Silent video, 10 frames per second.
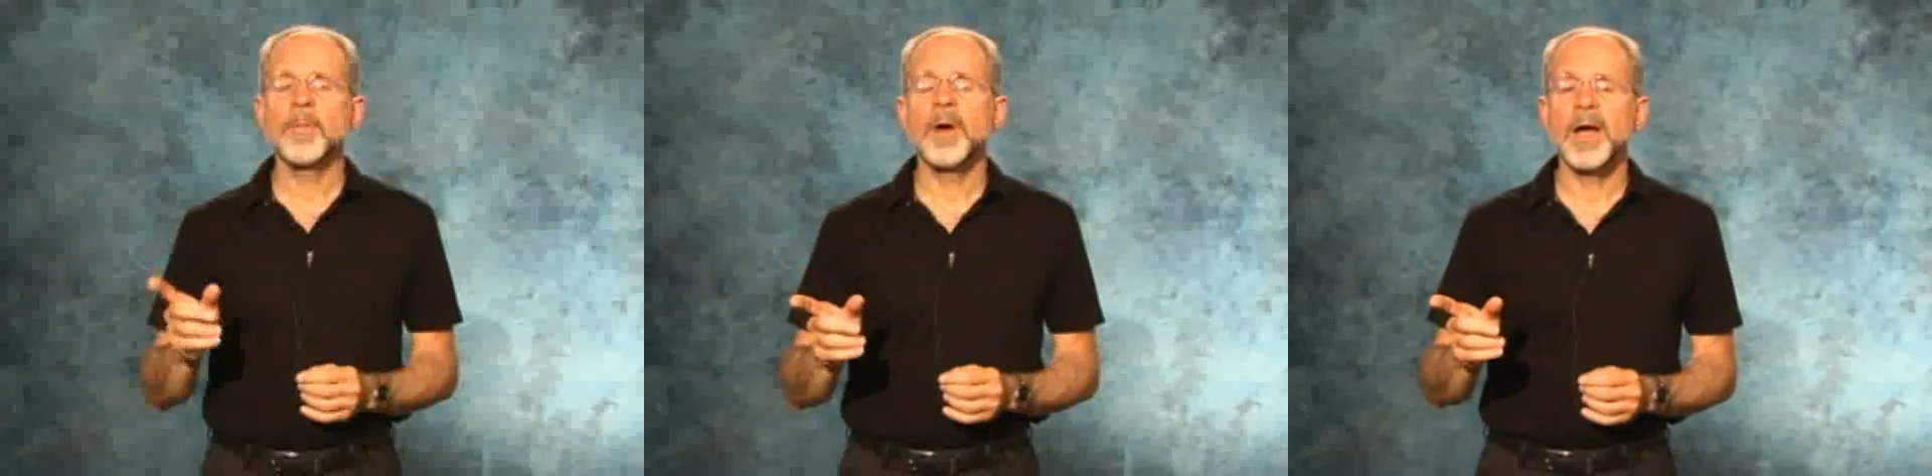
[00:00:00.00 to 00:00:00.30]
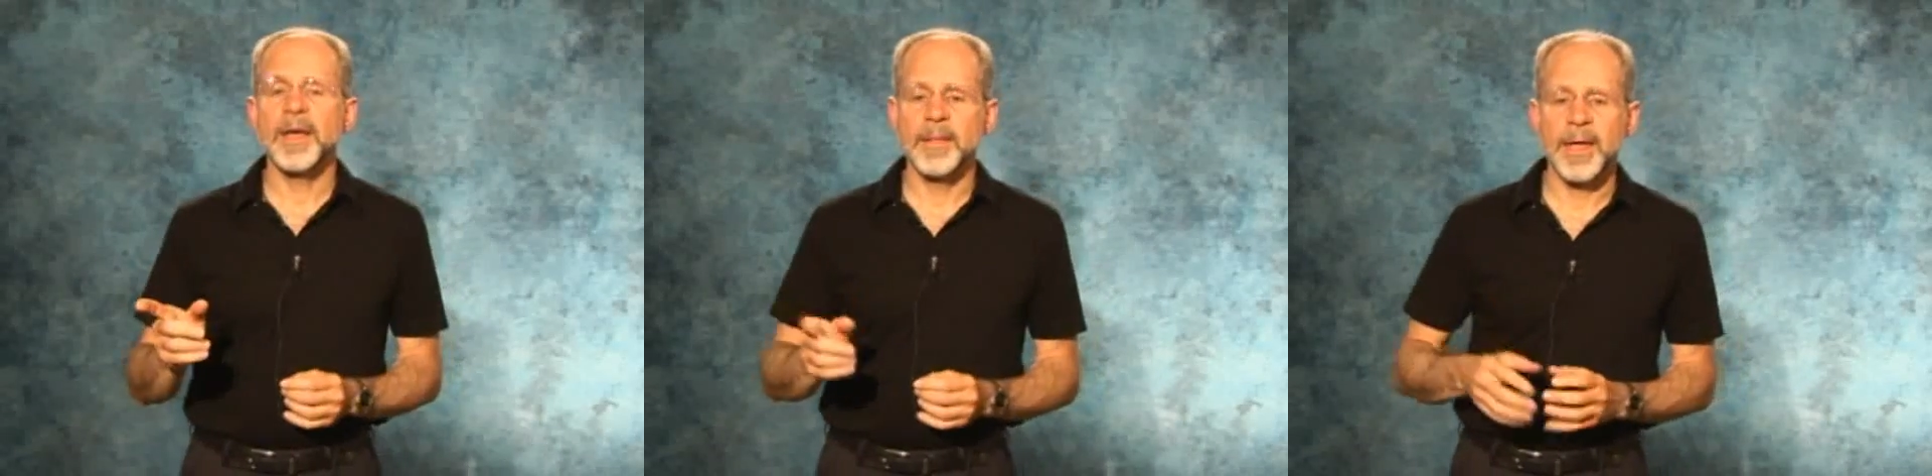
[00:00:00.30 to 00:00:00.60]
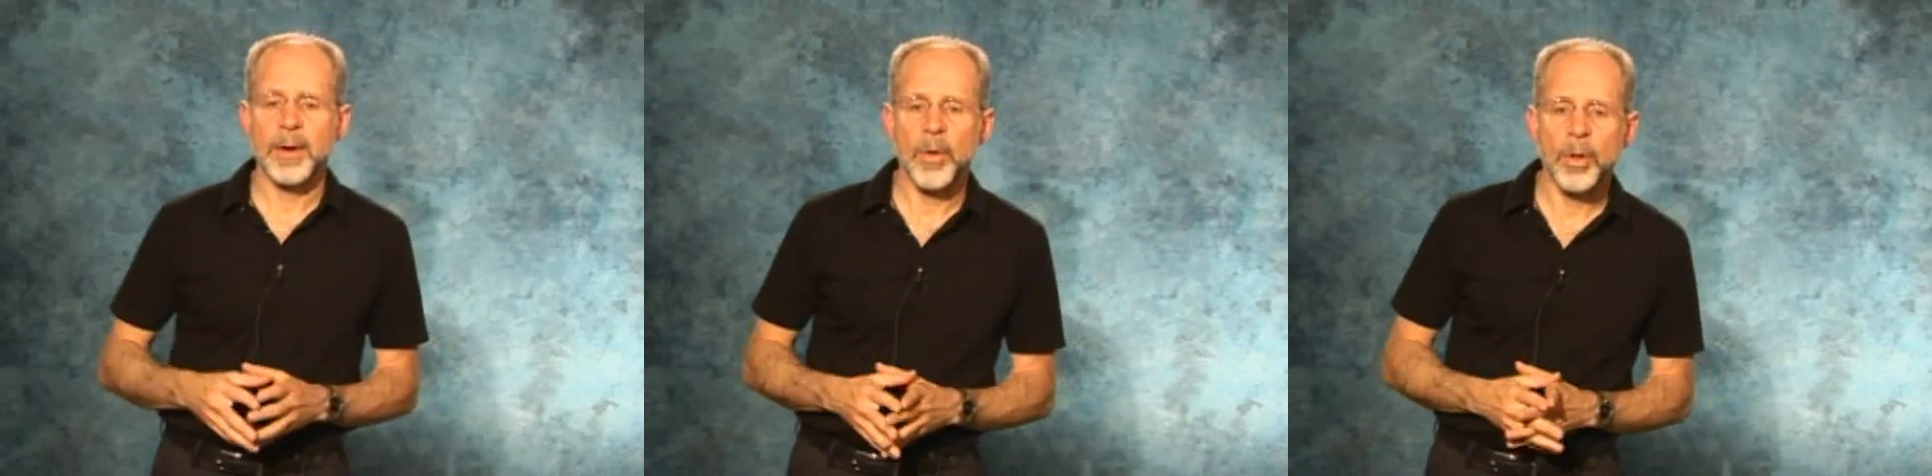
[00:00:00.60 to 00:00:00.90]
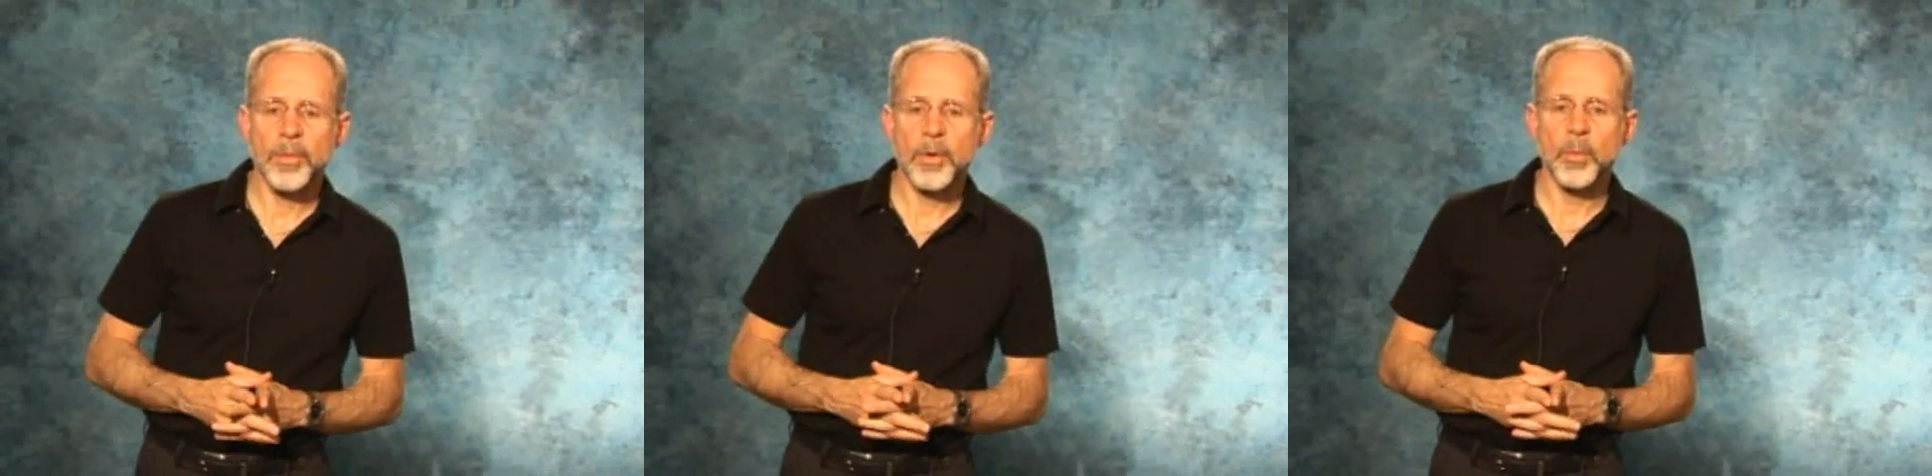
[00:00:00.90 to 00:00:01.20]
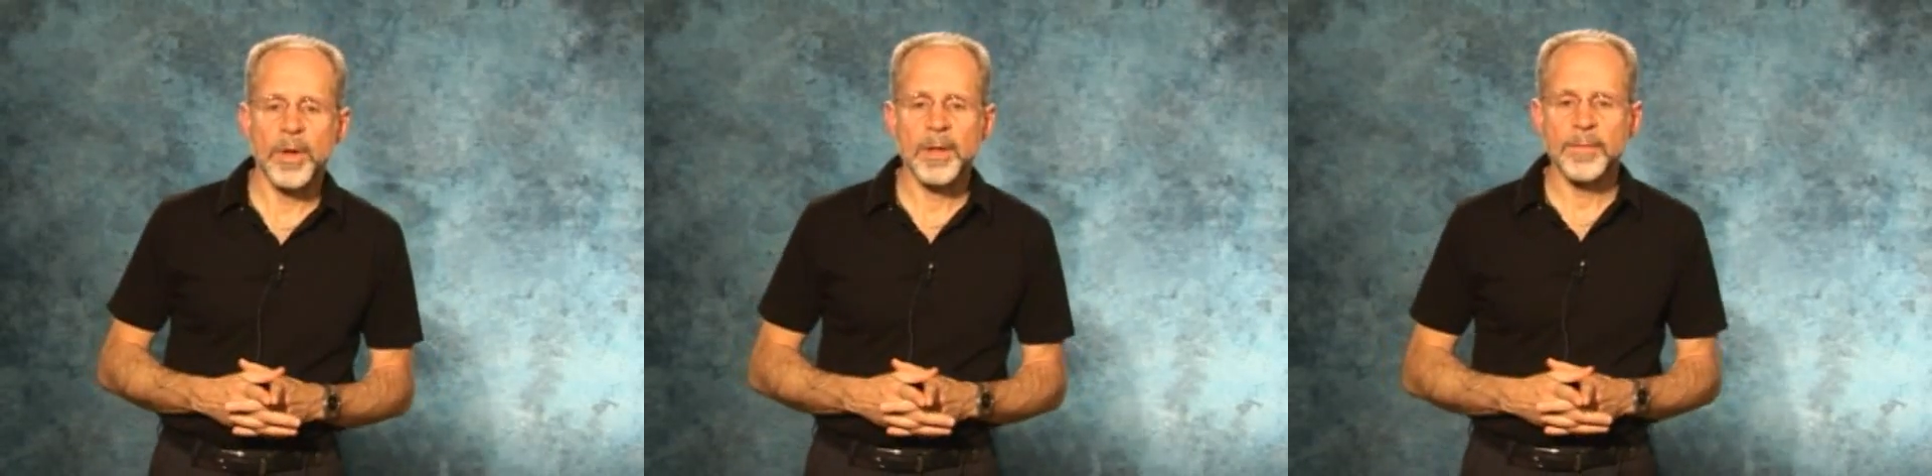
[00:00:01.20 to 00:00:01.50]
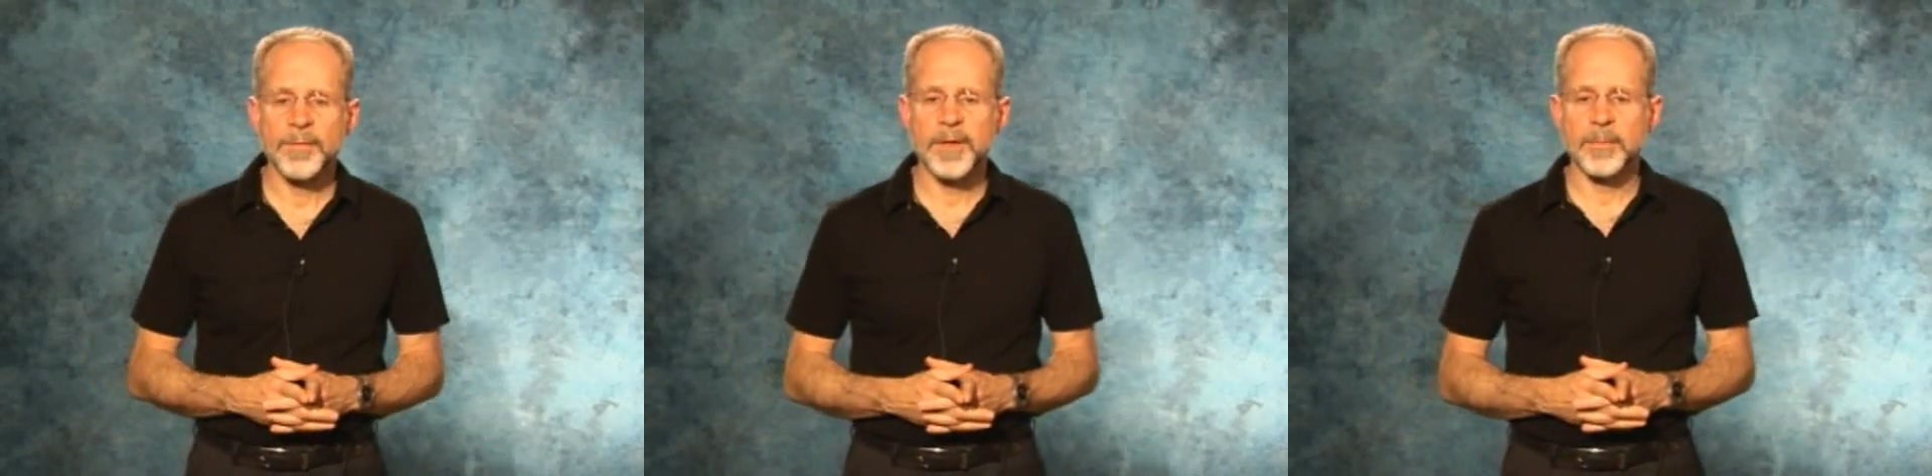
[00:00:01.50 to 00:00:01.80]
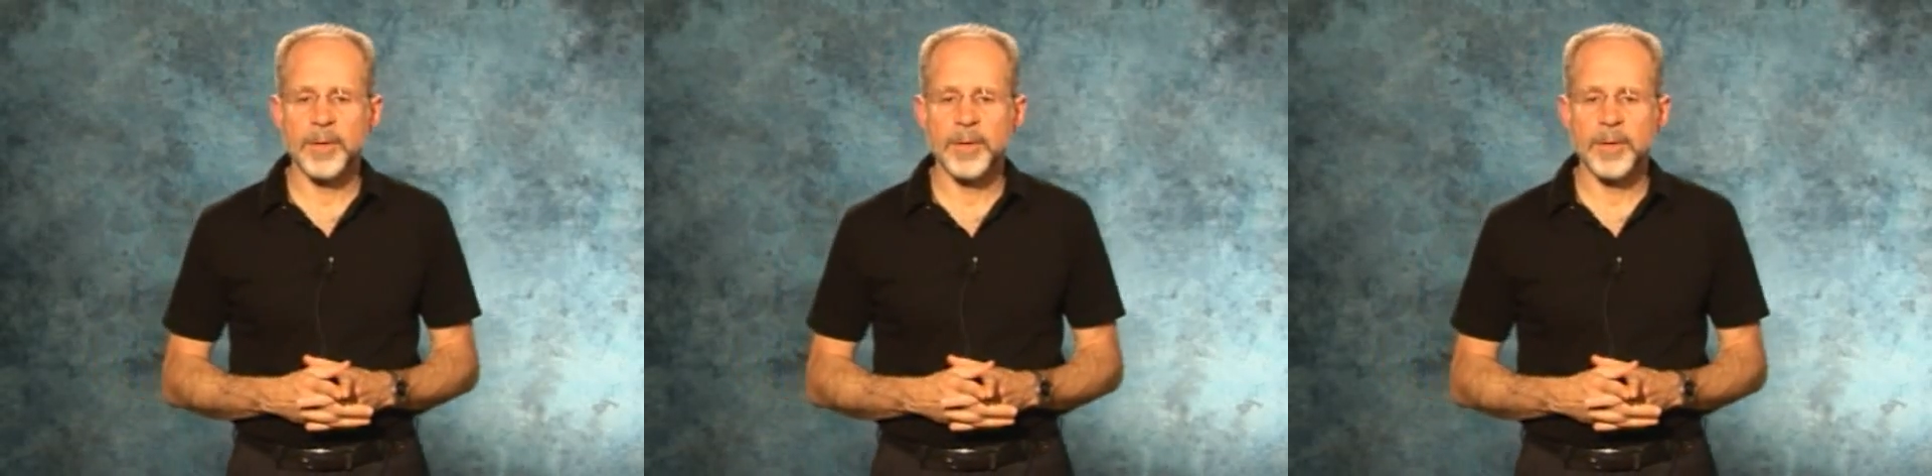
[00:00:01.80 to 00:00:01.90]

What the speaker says: in mind that although well-fit